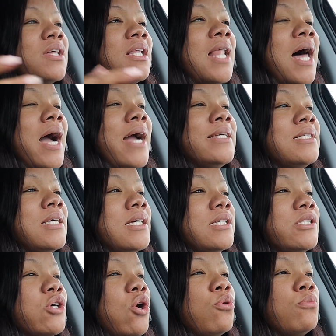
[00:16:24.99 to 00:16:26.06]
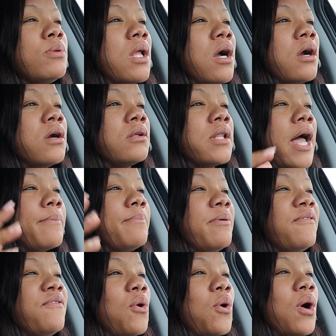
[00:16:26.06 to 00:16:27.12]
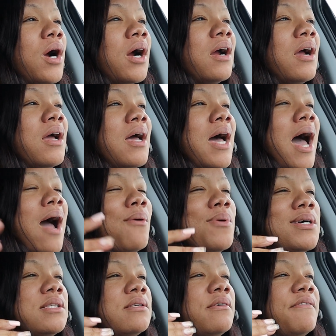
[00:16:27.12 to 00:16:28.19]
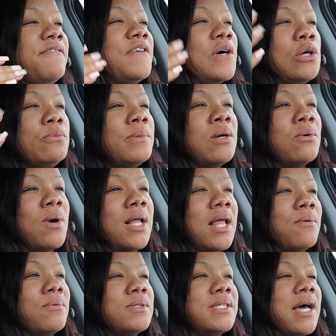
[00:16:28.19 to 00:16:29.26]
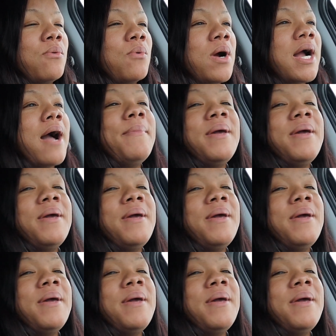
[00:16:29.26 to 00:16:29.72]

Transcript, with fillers: The lines get so blurred. Like before, I wasn't filming while I was at work.